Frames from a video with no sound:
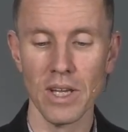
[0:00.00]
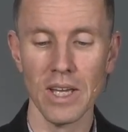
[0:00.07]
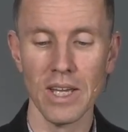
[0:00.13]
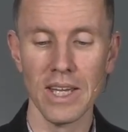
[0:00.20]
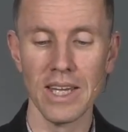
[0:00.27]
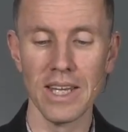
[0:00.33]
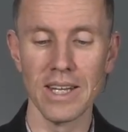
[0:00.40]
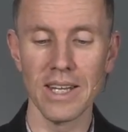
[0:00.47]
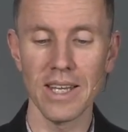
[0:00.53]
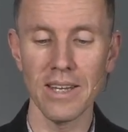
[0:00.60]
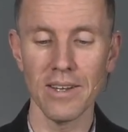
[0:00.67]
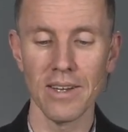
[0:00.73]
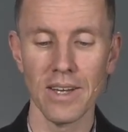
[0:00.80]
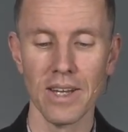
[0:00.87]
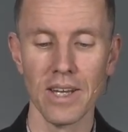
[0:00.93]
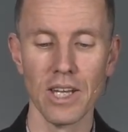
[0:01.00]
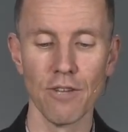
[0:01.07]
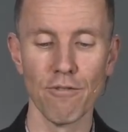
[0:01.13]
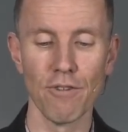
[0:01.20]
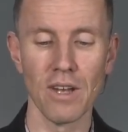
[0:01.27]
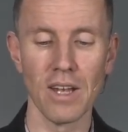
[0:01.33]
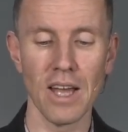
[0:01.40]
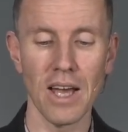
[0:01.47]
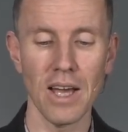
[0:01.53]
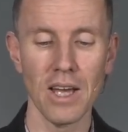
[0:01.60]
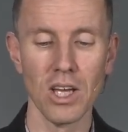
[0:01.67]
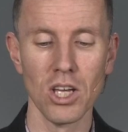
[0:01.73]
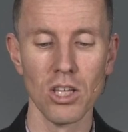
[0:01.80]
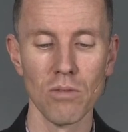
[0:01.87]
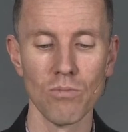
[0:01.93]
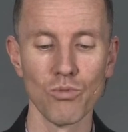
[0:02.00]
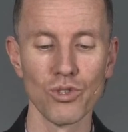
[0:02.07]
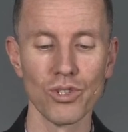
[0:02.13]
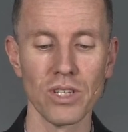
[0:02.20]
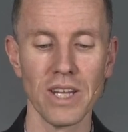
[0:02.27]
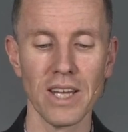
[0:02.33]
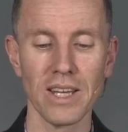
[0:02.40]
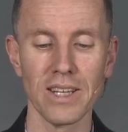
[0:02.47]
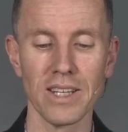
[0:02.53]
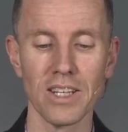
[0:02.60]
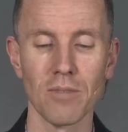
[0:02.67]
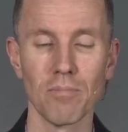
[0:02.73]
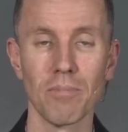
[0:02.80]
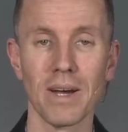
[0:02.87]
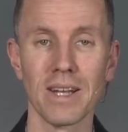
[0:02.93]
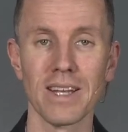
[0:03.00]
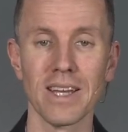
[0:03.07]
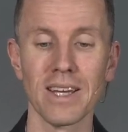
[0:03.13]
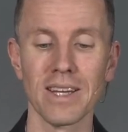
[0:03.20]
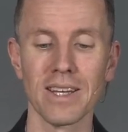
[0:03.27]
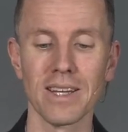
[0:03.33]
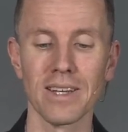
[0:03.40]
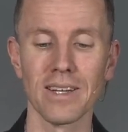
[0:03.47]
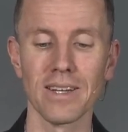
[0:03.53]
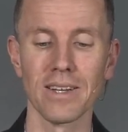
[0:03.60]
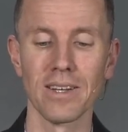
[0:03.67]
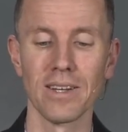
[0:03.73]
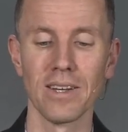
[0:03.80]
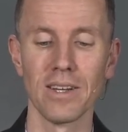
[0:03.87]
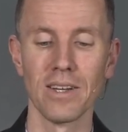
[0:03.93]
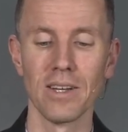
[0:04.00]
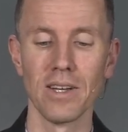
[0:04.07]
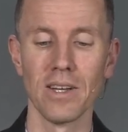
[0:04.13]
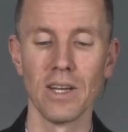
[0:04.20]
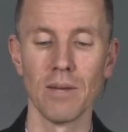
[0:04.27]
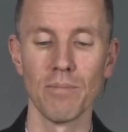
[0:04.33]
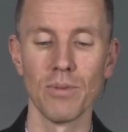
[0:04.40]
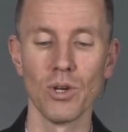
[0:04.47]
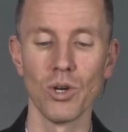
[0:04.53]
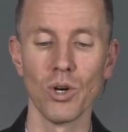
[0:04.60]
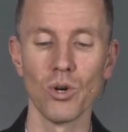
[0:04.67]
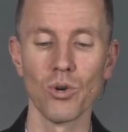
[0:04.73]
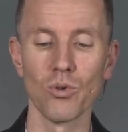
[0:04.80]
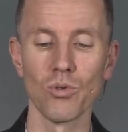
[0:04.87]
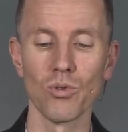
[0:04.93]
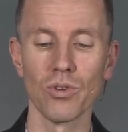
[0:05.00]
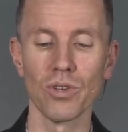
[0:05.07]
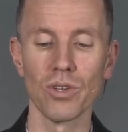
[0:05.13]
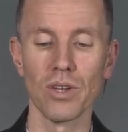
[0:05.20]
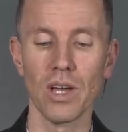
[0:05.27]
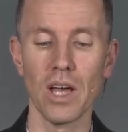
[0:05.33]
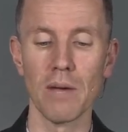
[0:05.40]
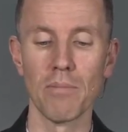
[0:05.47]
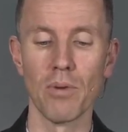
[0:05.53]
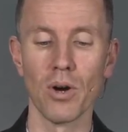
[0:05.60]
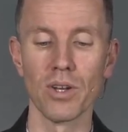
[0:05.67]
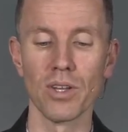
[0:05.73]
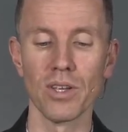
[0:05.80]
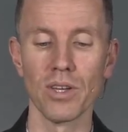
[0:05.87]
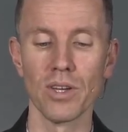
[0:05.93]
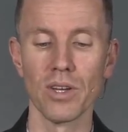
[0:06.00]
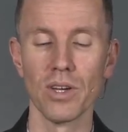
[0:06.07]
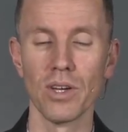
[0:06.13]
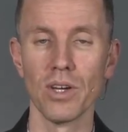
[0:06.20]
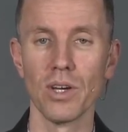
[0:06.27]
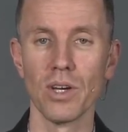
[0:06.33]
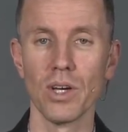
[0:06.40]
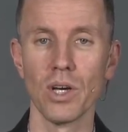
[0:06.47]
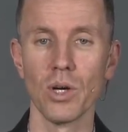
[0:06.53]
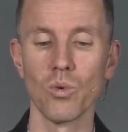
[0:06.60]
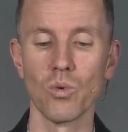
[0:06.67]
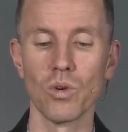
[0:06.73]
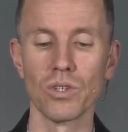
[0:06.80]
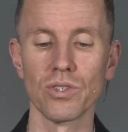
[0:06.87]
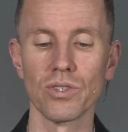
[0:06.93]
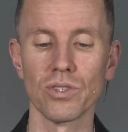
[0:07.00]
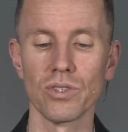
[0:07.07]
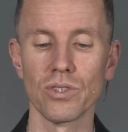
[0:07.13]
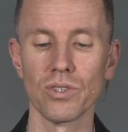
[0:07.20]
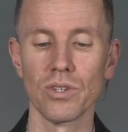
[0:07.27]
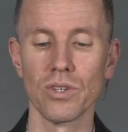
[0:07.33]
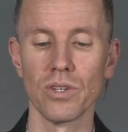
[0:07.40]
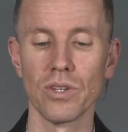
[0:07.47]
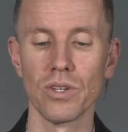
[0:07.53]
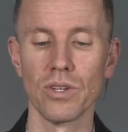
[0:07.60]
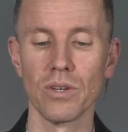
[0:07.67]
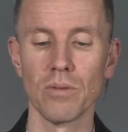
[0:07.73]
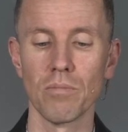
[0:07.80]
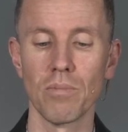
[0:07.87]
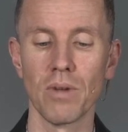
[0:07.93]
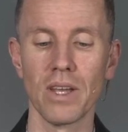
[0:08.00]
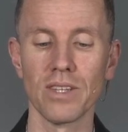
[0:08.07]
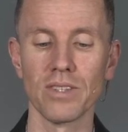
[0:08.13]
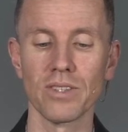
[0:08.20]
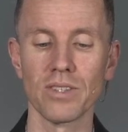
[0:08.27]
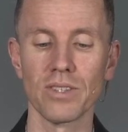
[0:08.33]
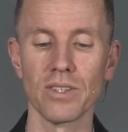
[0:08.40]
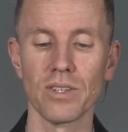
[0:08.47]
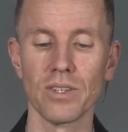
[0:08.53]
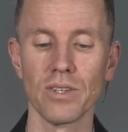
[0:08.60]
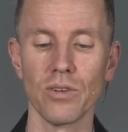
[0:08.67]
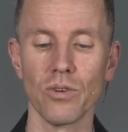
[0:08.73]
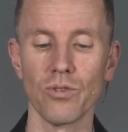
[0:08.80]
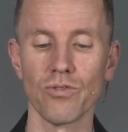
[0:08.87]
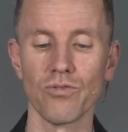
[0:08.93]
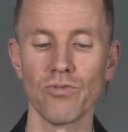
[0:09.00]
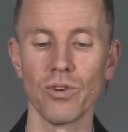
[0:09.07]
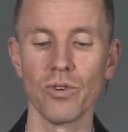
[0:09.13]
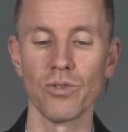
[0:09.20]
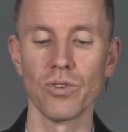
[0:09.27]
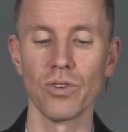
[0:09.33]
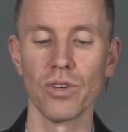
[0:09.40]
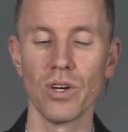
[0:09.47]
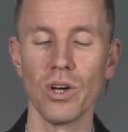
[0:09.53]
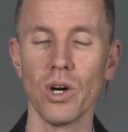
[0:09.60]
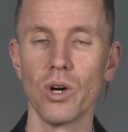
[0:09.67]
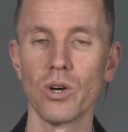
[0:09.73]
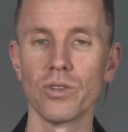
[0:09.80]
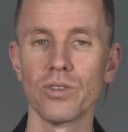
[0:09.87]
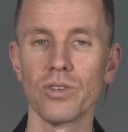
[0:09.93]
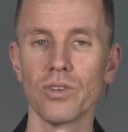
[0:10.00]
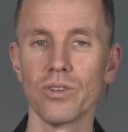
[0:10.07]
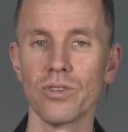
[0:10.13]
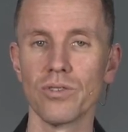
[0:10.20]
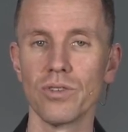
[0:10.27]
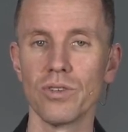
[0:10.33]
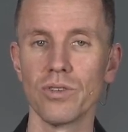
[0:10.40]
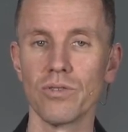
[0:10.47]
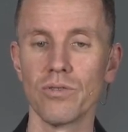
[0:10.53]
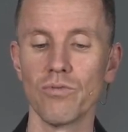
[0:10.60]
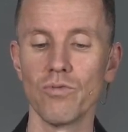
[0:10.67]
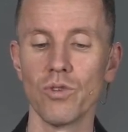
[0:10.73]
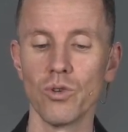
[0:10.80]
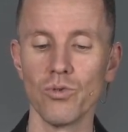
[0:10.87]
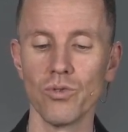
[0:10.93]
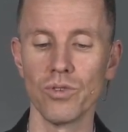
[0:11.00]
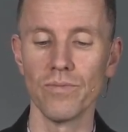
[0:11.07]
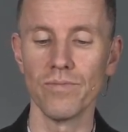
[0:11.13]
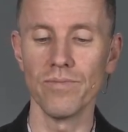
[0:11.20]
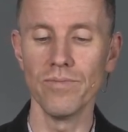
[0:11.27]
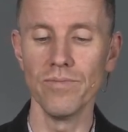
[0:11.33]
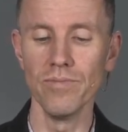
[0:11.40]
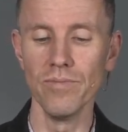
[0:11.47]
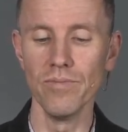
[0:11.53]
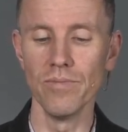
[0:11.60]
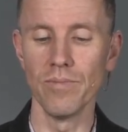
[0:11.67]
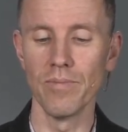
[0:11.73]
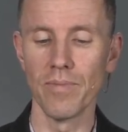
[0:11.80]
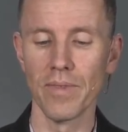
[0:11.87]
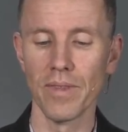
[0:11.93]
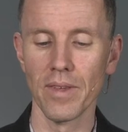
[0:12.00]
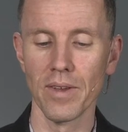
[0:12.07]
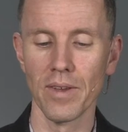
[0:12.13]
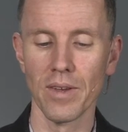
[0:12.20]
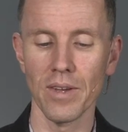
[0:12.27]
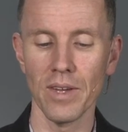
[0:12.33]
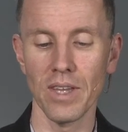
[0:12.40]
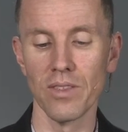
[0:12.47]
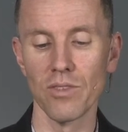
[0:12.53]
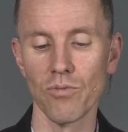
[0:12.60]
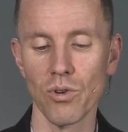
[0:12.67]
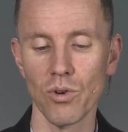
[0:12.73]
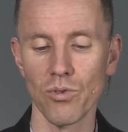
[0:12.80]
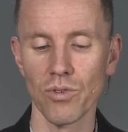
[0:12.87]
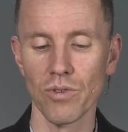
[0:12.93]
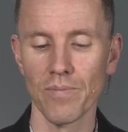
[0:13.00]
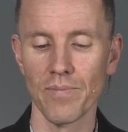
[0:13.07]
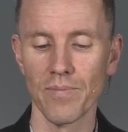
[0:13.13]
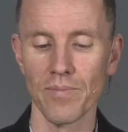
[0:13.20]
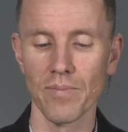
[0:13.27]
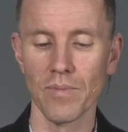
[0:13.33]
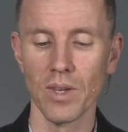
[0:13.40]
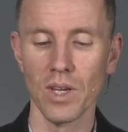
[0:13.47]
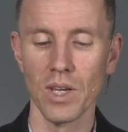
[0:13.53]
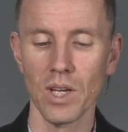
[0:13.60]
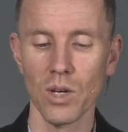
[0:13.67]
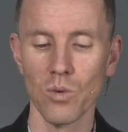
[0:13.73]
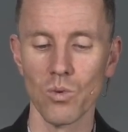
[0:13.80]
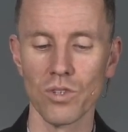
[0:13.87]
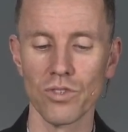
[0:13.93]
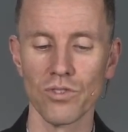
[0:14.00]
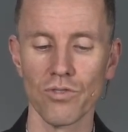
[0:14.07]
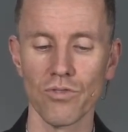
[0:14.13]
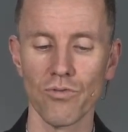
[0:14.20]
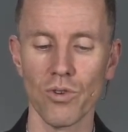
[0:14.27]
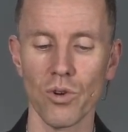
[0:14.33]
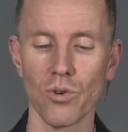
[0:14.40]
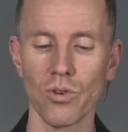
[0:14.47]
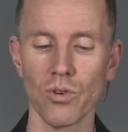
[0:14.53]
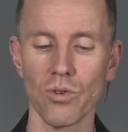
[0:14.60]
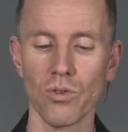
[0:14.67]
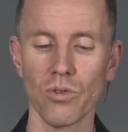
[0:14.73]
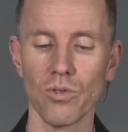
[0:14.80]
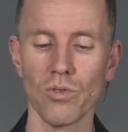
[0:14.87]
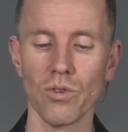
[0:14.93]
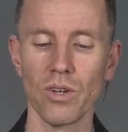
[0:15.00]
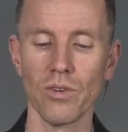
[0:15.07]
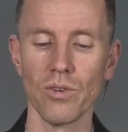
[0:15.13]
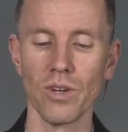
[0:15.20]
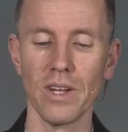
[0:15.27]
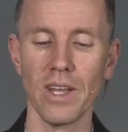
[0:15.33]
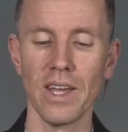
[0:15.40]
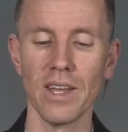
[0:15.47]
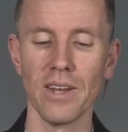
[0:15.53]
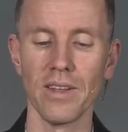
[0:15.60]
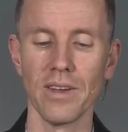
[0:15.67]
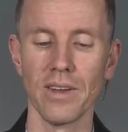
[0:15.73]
Hine nevela mushlechet baderech. Behold, a body was placed or thrown on the road. In the road. Was thrown or laid